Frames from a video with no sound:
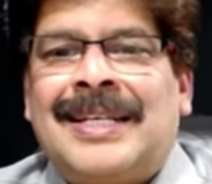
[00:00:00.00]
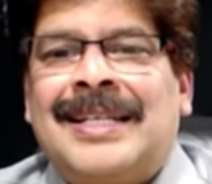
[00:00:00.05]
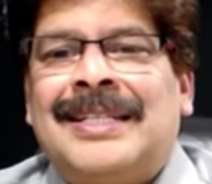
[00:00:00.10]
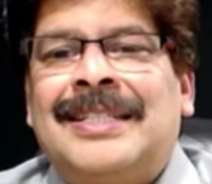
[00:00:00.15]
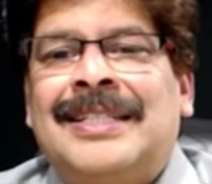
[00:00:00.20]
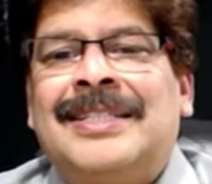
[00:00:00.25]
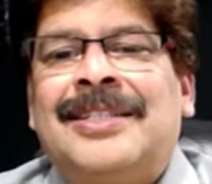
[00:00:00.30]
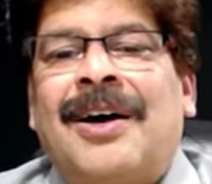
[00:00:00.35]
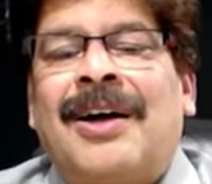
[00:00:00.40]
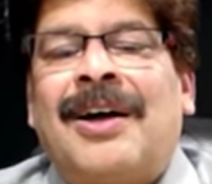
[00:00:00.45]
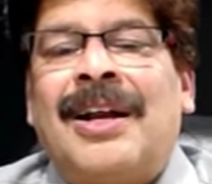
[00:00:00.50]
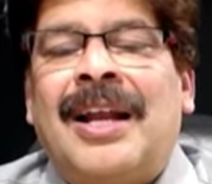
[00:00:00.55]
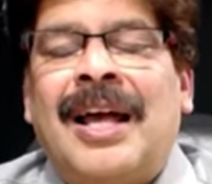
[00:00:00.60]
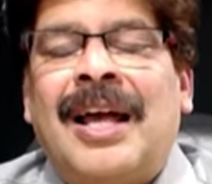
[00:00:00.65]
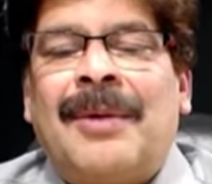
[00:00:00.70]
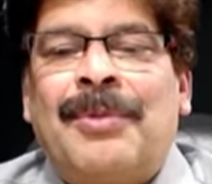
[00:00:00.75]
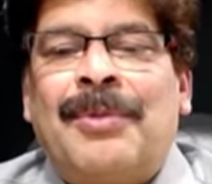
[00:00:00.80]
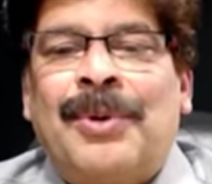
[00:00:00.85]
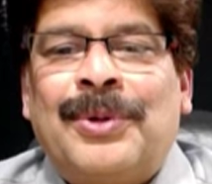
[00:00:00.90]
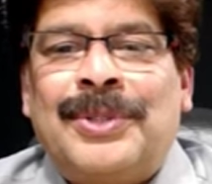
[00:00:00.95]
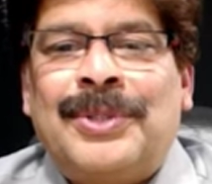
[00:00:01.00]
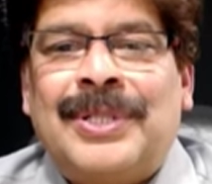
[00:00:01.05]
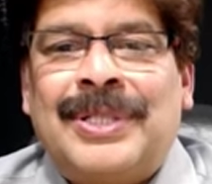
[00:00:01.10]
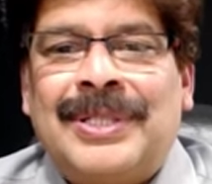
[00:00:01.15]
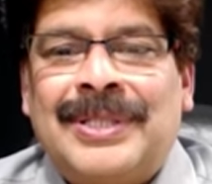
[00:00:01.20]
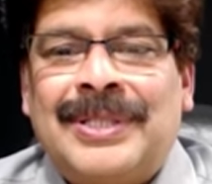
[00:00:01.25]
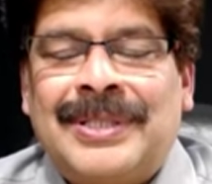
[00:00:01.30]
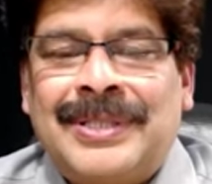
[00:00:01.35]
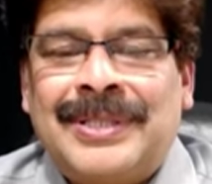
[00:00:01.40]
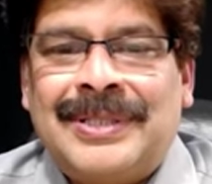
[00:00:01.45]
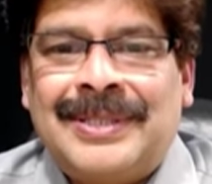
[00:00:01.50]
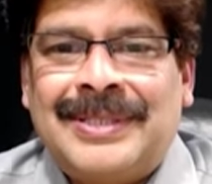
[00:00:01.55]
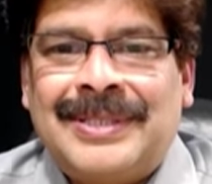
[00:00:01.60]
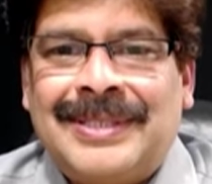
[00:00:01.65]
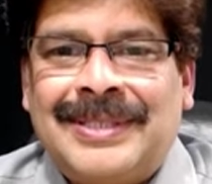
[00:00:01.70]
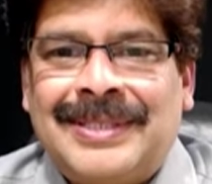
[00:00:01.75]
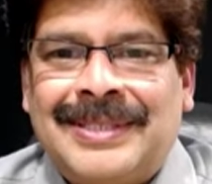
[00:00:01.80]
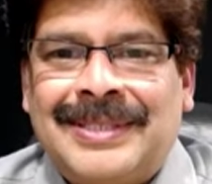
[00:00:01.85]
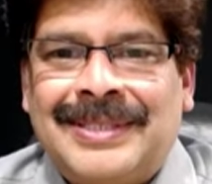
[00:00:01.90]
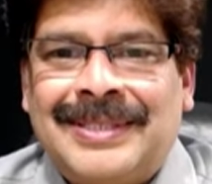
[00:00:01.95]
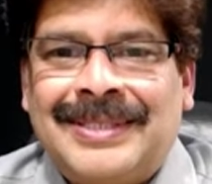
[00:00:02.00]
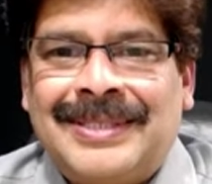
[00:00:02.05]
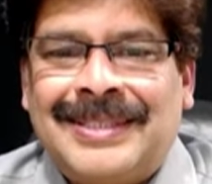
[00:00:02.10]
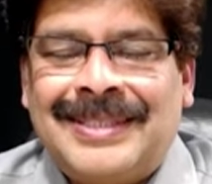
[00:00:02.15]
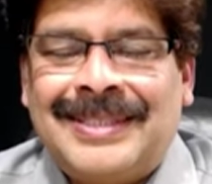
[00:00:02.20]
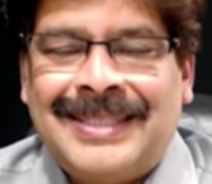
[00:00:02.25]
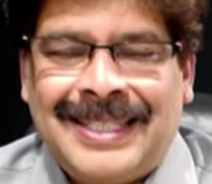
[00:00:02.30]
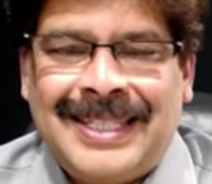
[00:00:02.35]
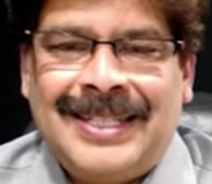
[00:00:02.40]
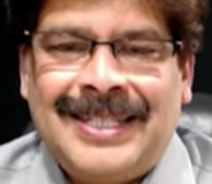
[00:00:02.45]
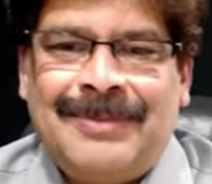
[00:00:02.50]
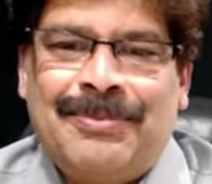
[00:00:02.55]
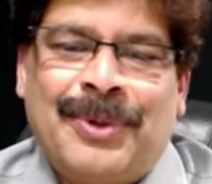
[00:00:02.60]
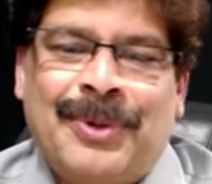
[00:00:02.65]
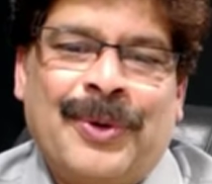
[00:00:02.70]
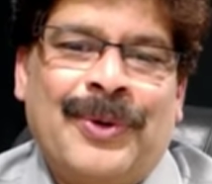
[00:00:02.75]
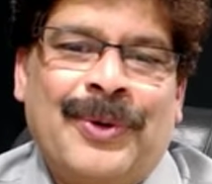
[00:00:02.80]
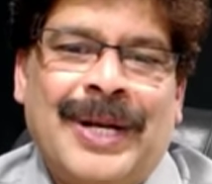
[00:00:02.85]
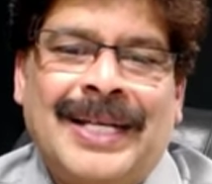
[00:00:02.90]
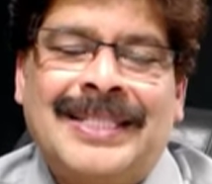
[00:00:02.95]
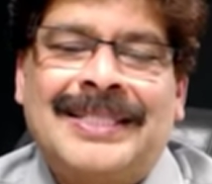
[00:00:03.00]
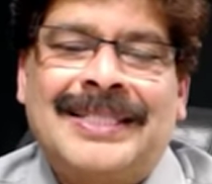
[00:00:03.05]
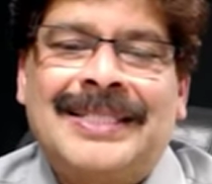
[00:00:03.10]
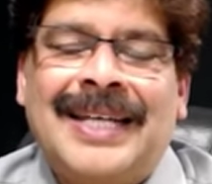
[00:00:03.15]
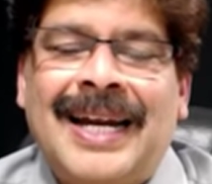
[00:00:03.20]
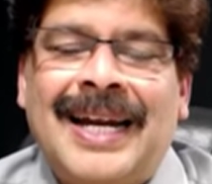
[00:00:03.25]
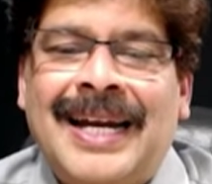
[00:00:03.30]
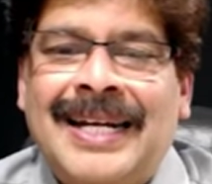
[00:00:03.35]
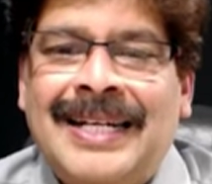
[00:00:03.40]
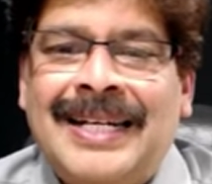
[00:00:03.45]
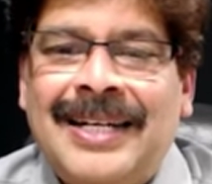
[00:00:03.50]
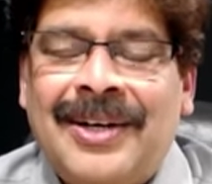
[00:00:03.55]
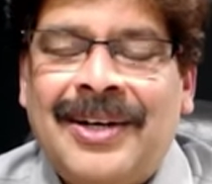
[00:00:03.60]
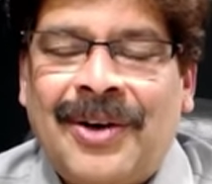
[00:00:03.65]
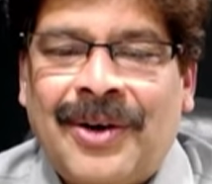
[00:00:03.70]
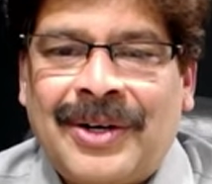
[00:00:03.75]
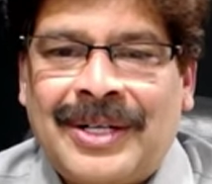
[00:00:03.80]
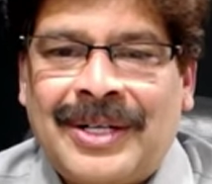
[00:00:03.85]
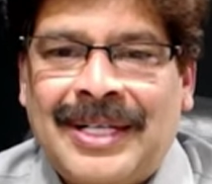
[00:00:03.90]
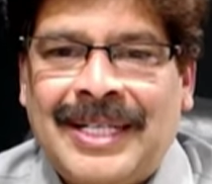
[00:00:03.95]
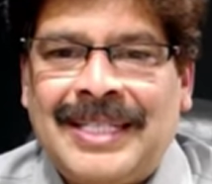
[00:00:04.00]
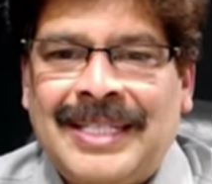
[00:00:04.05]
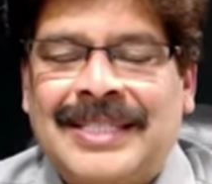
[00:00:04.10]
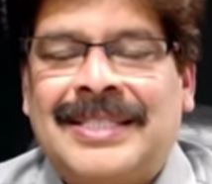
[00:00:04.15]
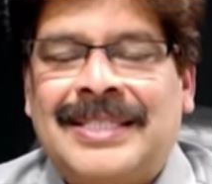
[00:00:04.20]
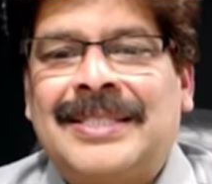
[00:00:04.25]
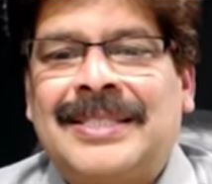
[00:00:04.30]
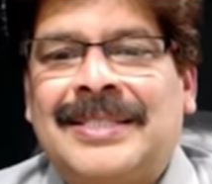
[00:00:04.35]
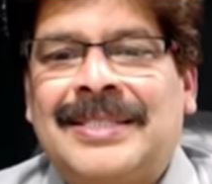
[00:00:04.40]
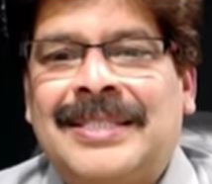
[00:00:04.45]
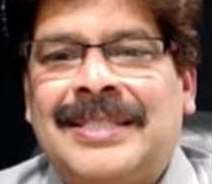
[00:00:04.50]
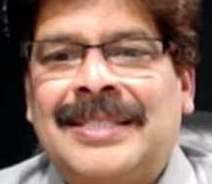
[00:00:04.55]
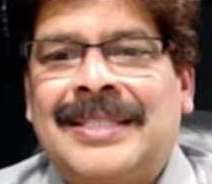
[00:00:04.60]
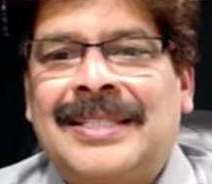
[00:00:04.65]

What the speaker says: This is all about the bow legs and knock knees.